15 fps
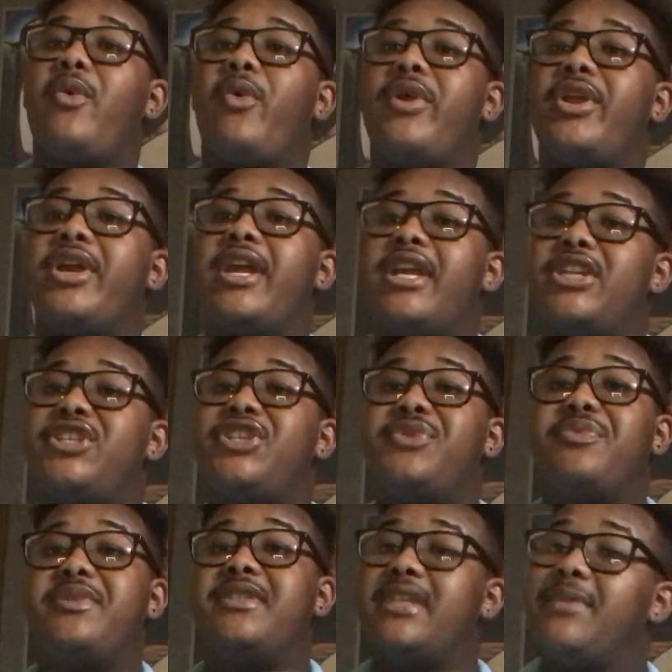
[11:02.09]
or your
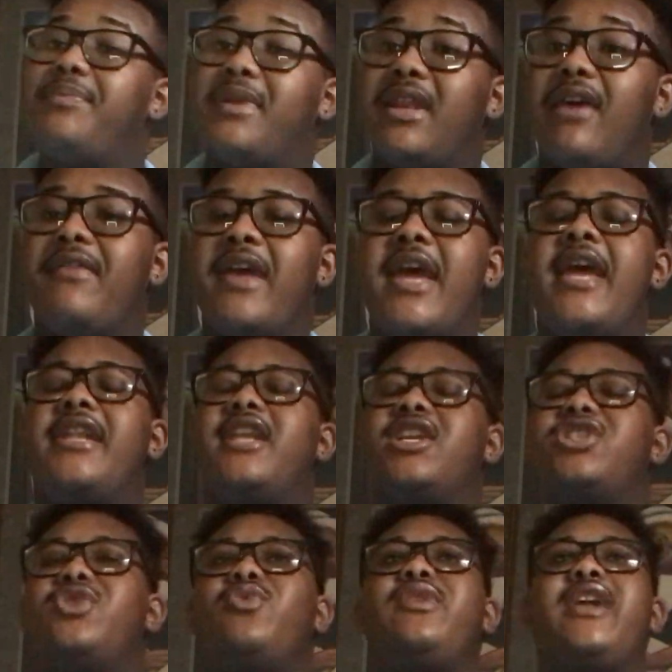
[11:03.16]
issue deep enough?
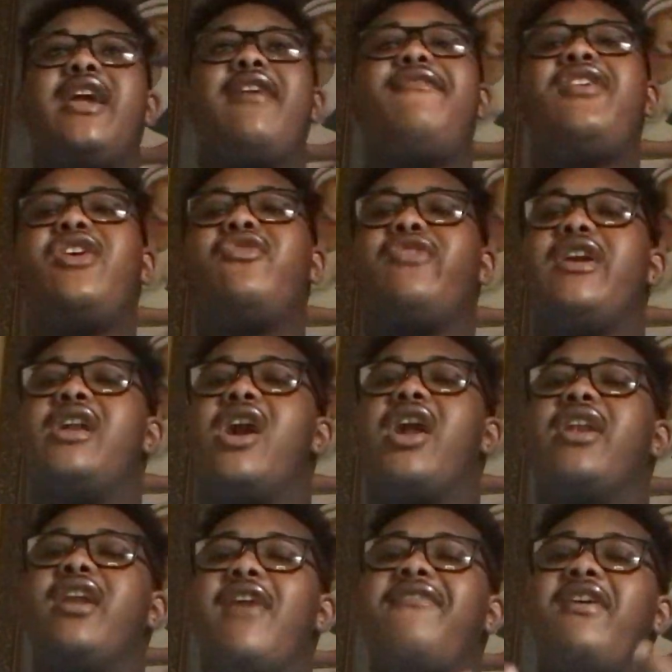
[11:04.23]
Did you give your reader
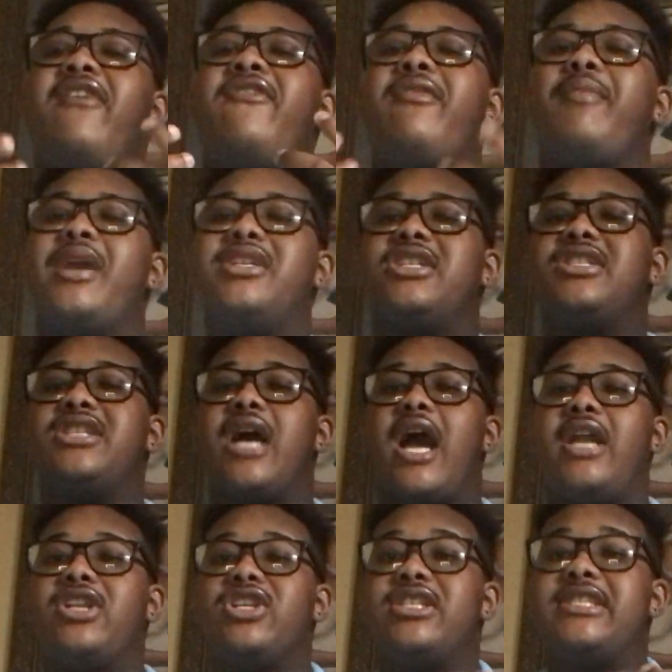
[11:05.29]
enough information to
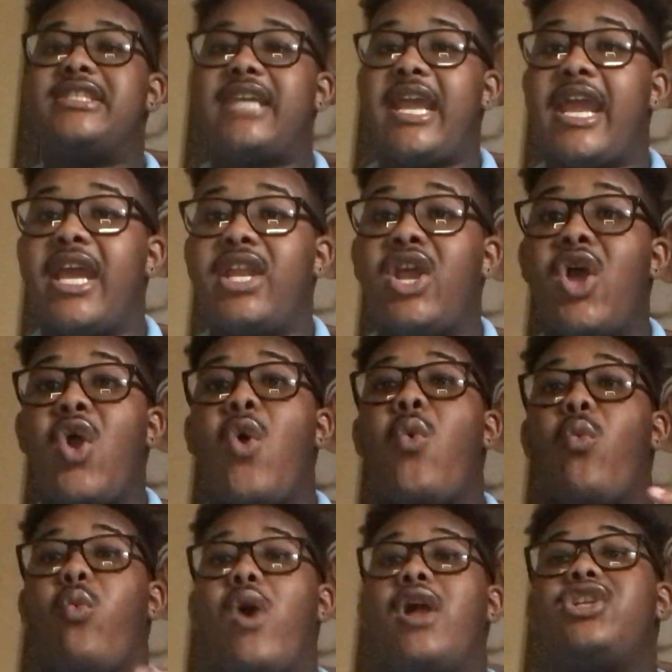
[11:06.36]
understand
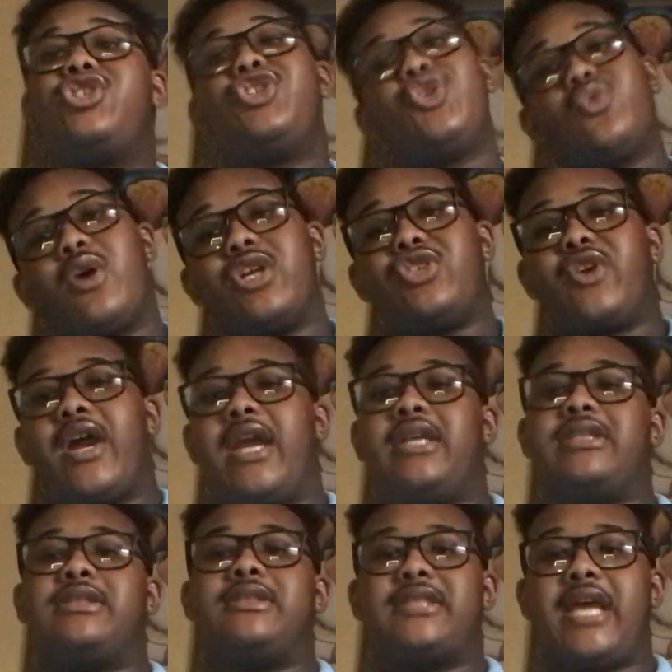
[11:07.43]
what you are trying
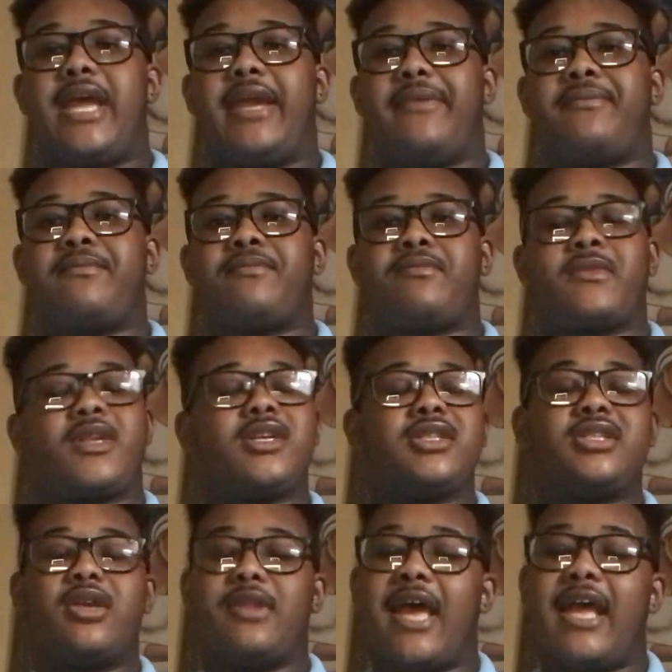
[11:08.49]
to say?
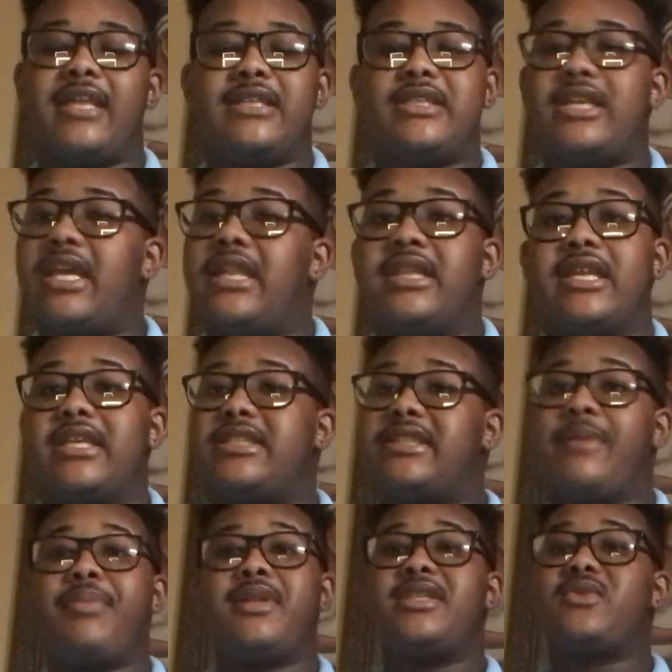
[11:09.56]
So that's, in the
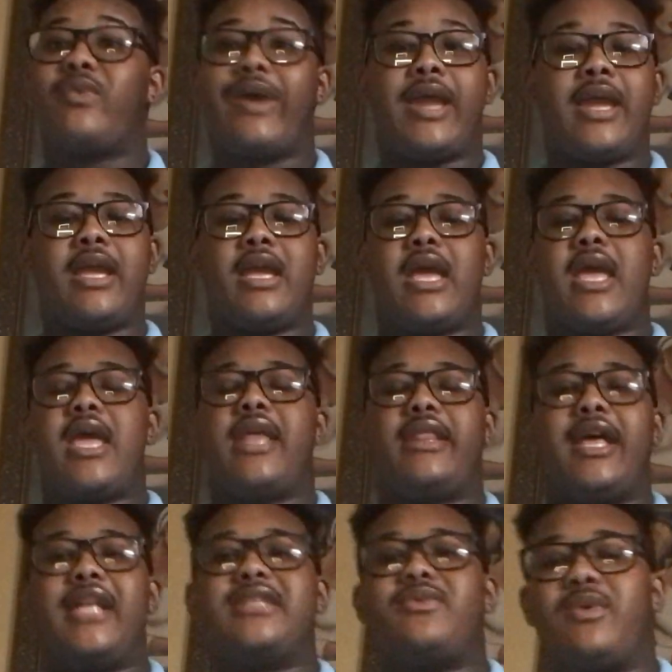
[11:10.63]
simplest way,
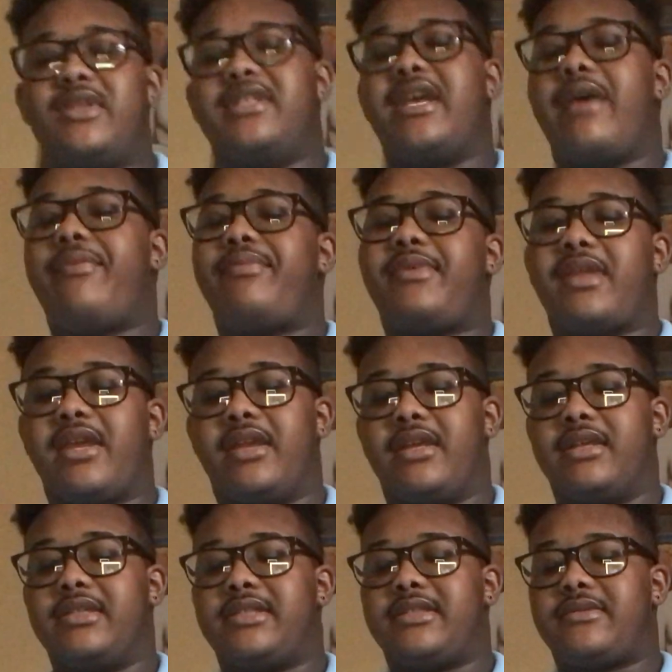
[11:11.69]
that's what depth
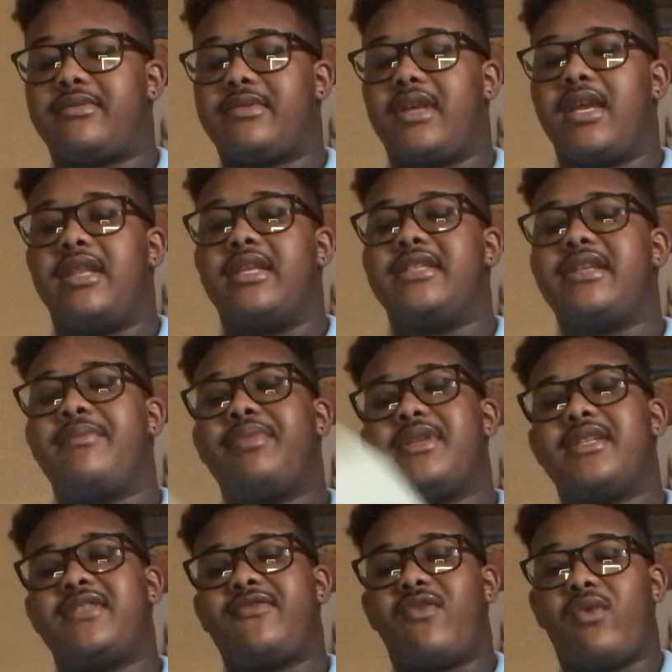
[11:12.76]
is, in the
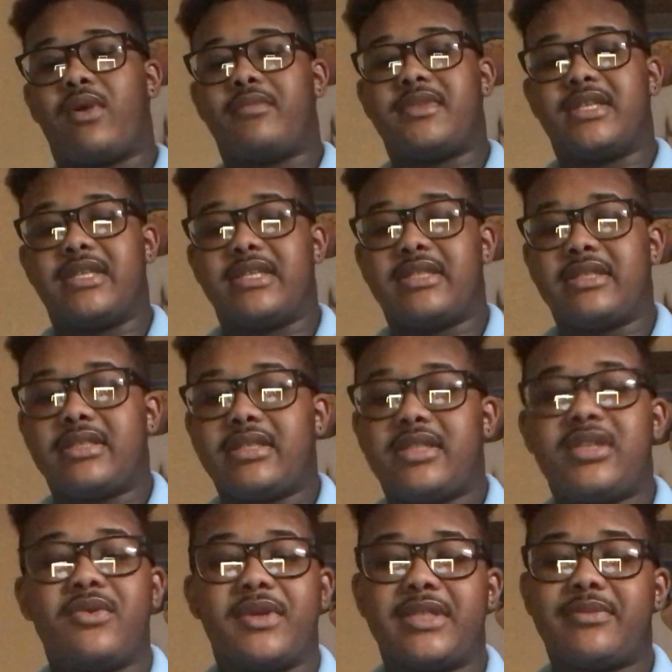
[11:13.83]
simplest form
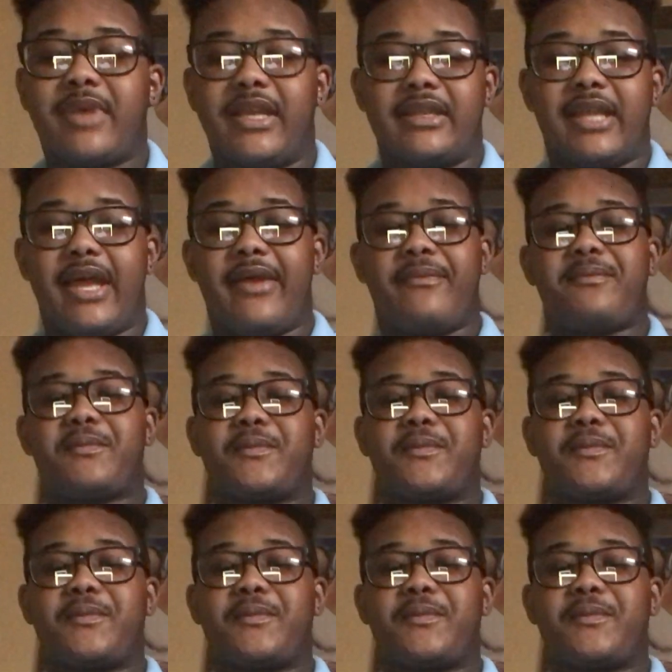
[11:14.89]
to explain that.